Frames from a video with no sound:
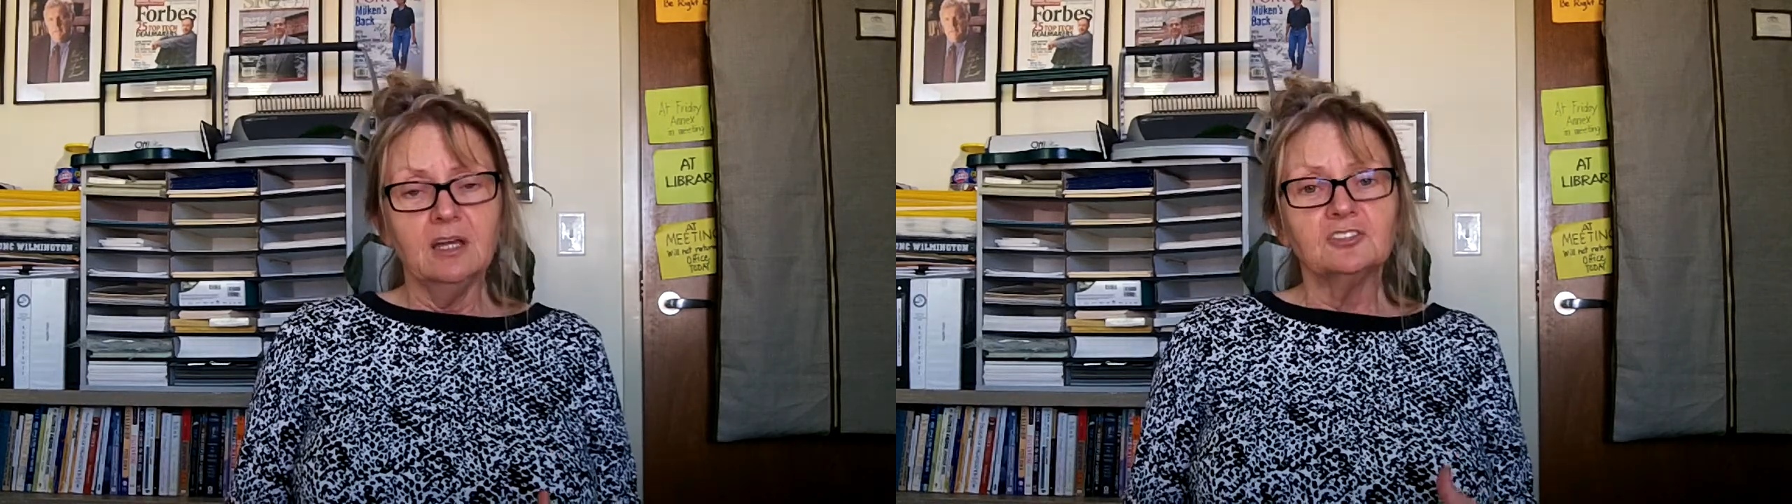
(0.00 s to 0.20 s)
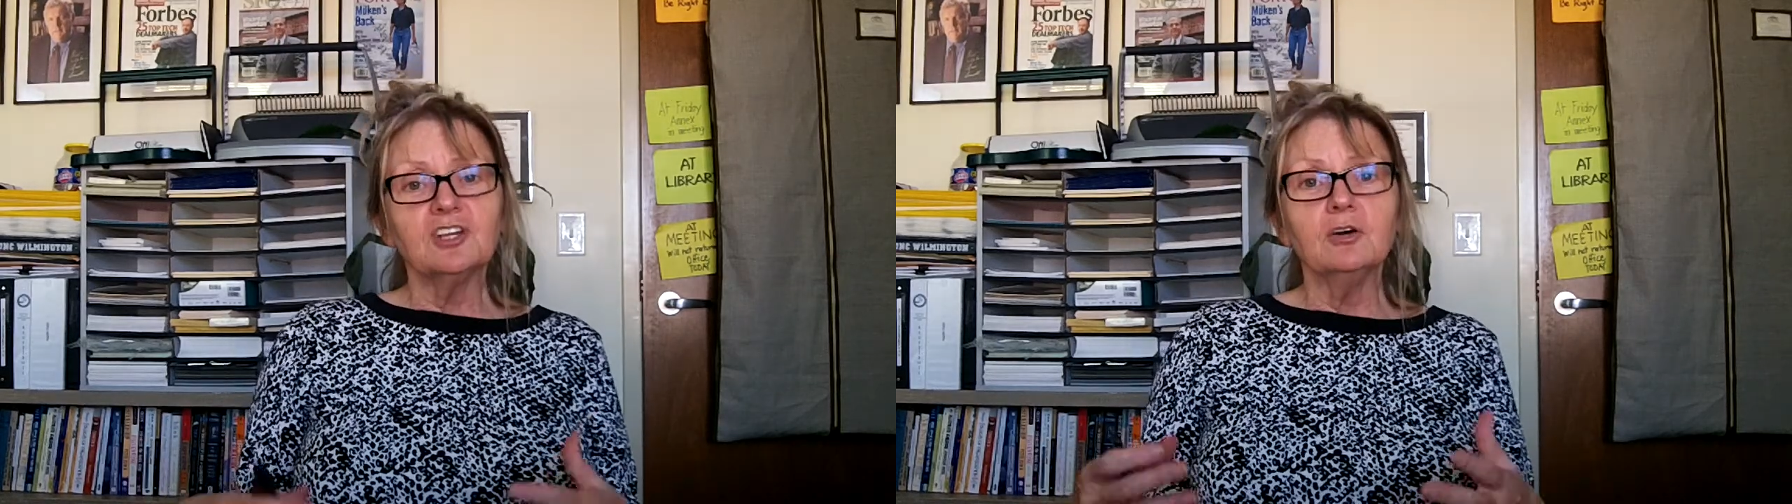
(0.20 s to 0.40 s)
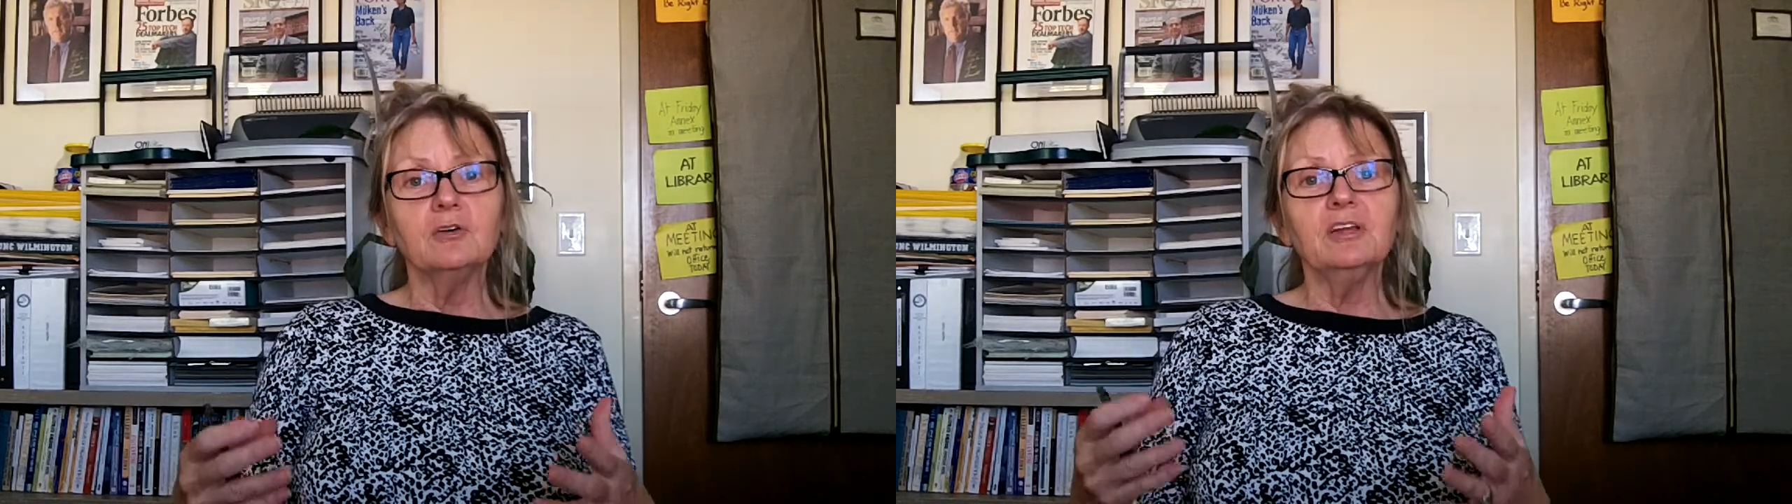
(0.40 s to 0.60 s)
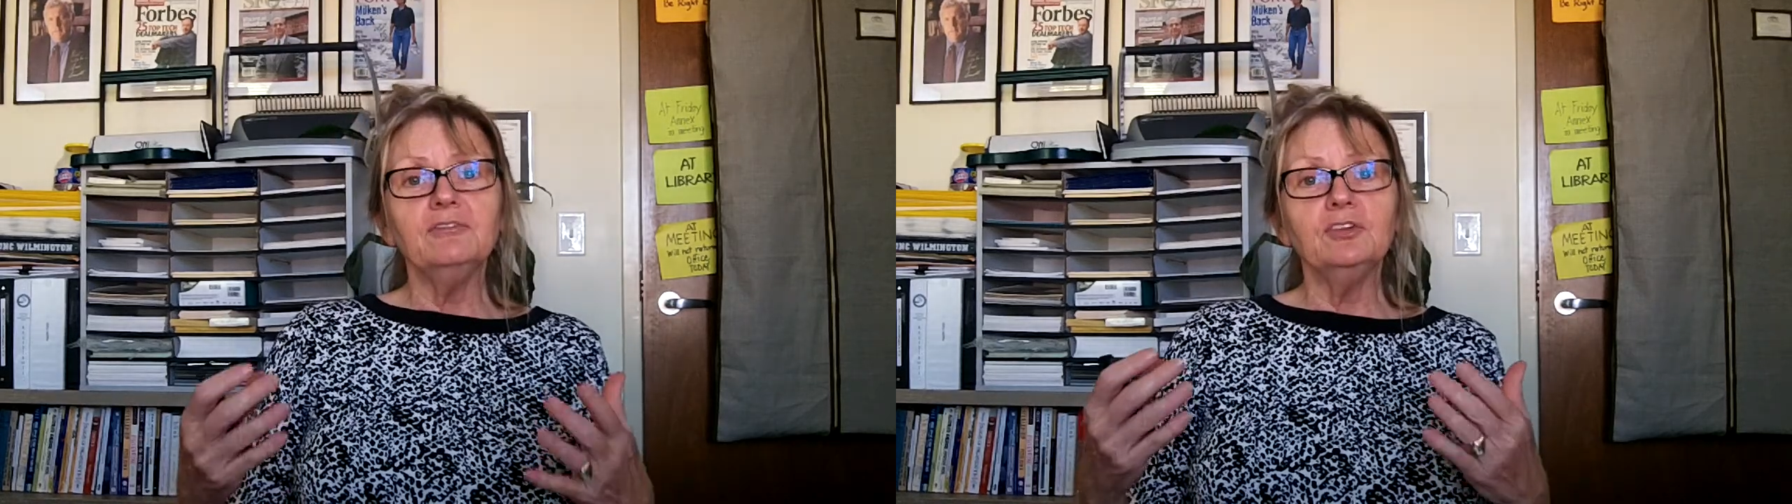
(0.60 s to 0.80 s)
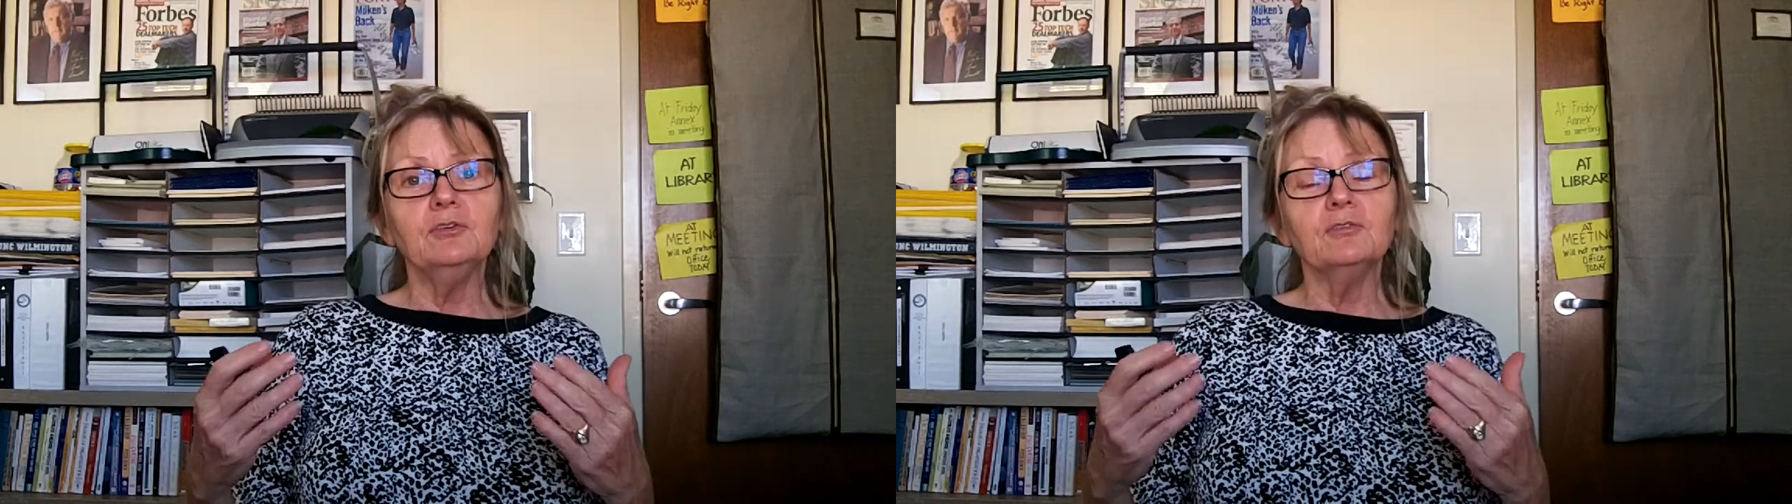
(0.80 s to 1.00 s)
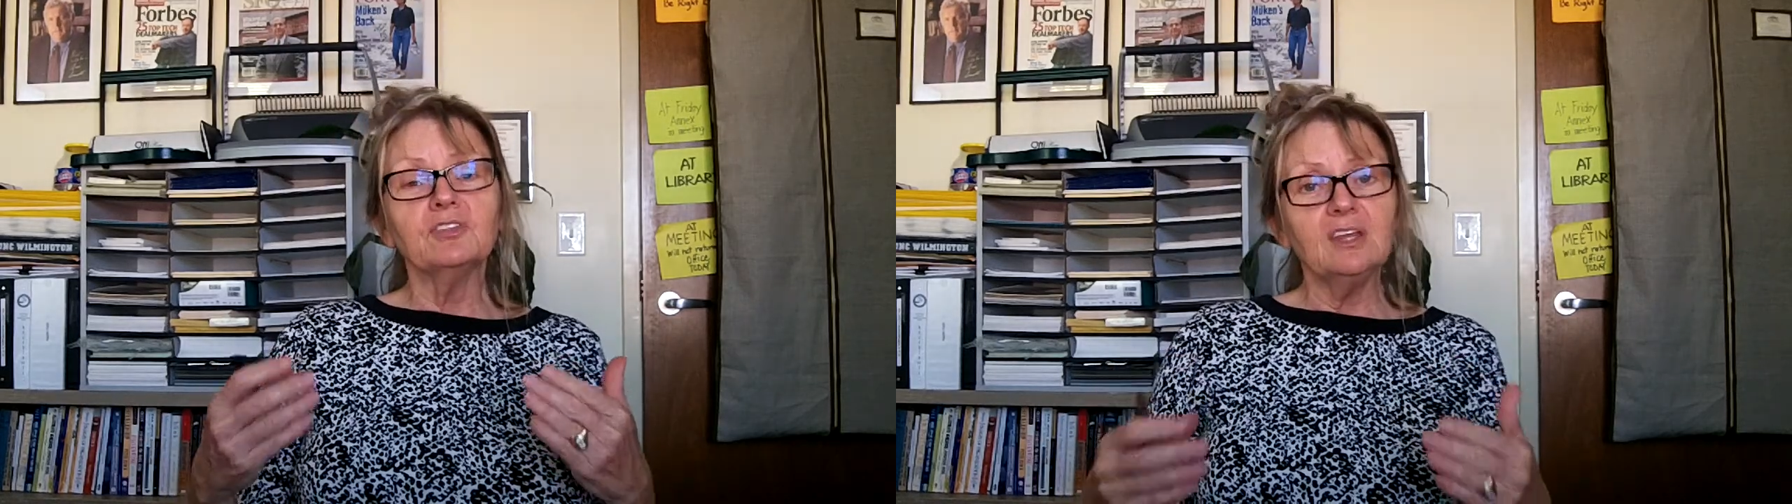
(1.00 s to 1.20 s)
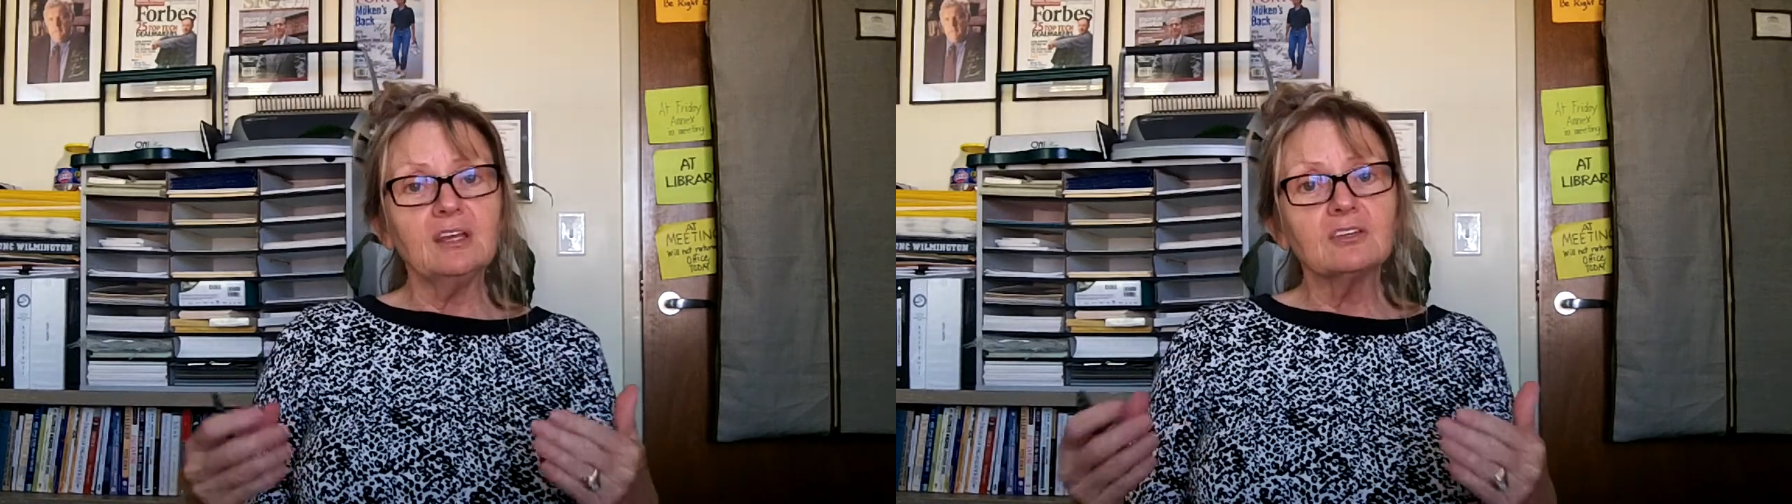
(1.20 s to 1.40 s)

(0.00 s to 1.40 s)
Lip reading: So if you think